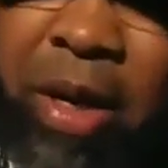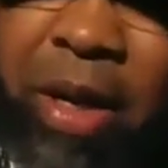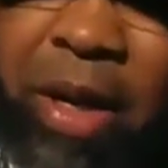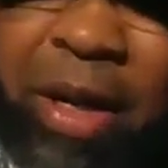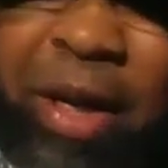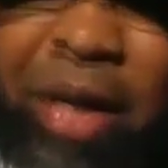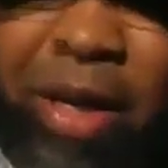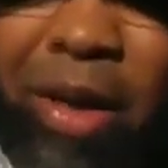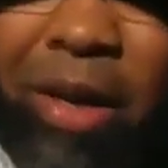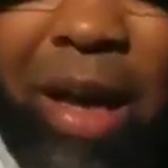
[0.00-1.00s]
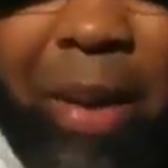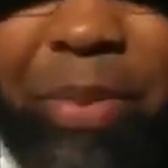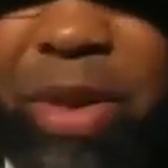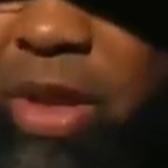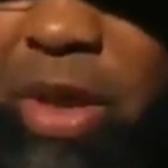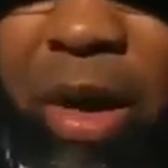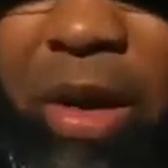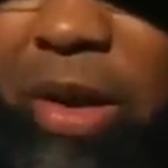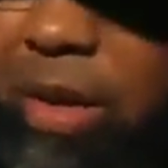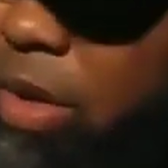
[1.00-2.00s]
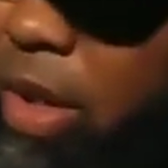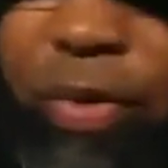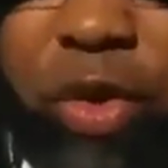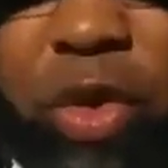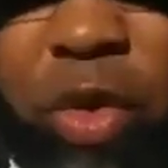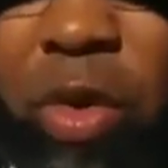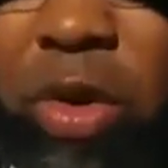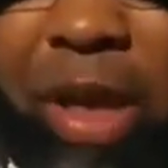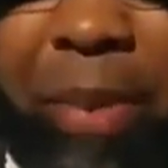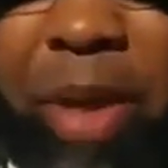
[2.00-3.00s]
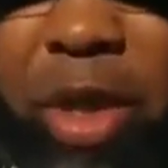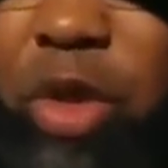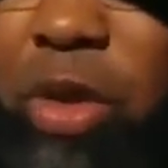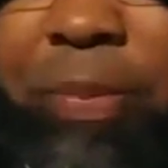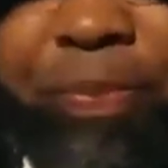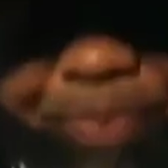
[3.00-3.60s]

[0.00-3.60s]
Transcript: because I see y'all. I see y'all in different stores. I meet you.